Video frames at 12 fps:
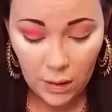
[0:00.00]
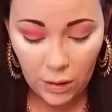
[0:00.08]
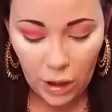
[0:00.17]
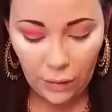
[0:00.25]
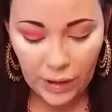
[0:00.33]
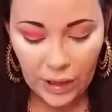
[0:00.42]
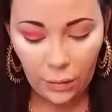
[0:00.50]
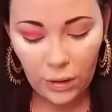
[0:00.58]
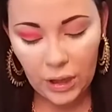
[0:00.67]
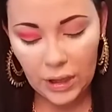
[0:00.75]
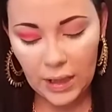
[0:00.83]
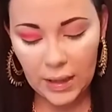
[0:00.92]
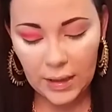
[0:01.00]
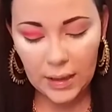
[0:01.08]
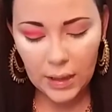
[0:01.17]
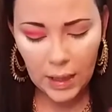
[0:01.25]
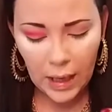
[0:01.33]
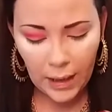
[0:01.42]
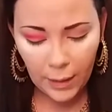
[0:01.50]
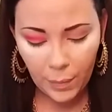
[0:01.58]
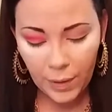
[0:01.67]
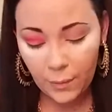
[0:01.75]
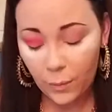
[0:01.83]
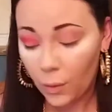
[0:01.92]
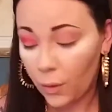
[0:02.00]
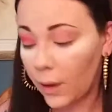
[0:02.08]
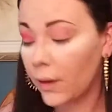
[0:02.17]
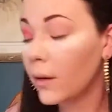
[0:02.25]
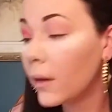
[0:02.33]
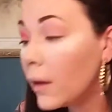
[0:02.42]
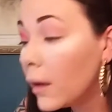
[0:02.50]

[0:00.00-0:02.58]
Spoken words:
Cherry soda just has a tad bit more.